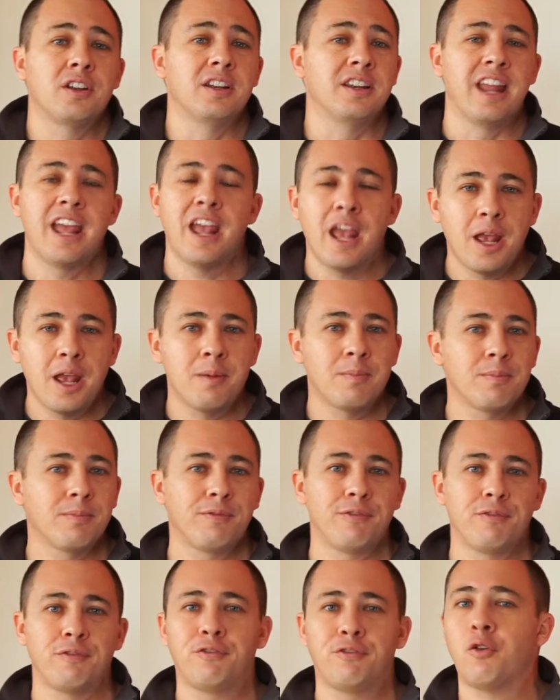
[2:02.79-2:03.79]
name
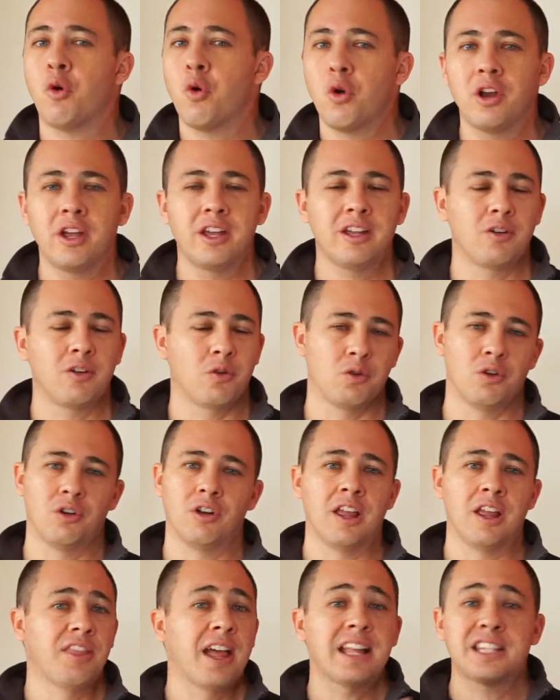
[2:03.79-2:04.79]
for it,
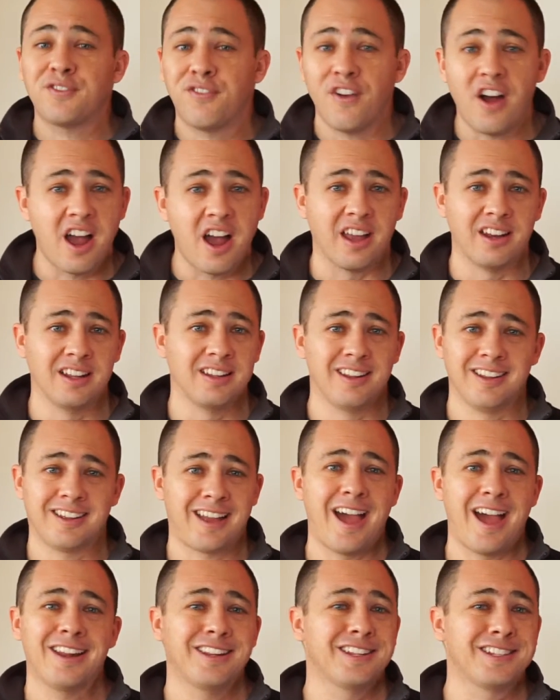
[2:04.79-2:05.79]
and that's fine. It
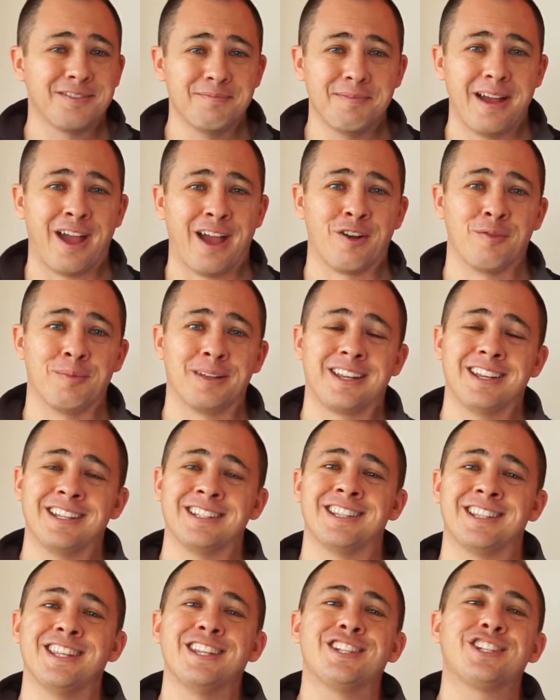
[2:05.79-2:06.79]
kind of doesn't matter
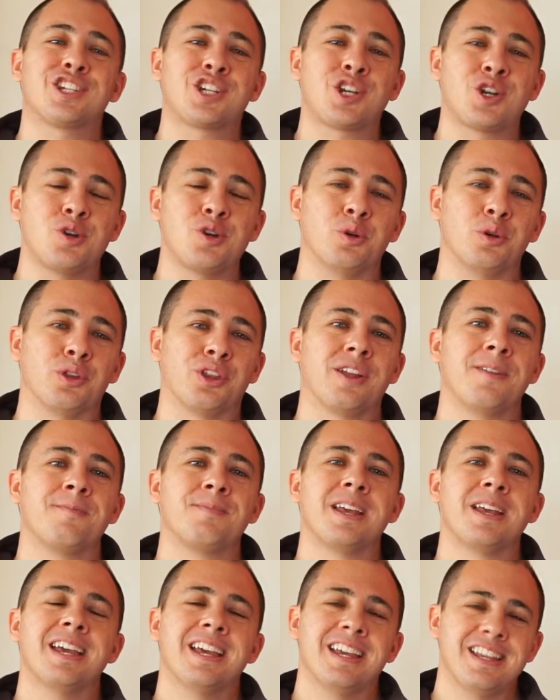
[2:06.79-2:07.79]
because this truth
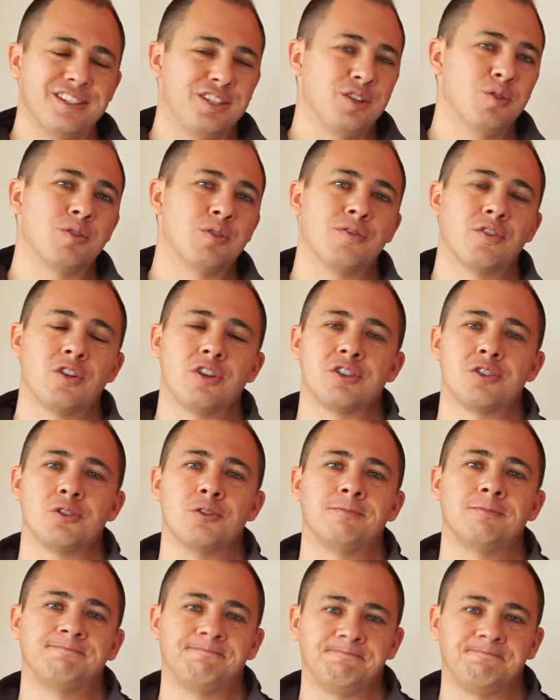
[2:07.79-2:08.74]
is universal.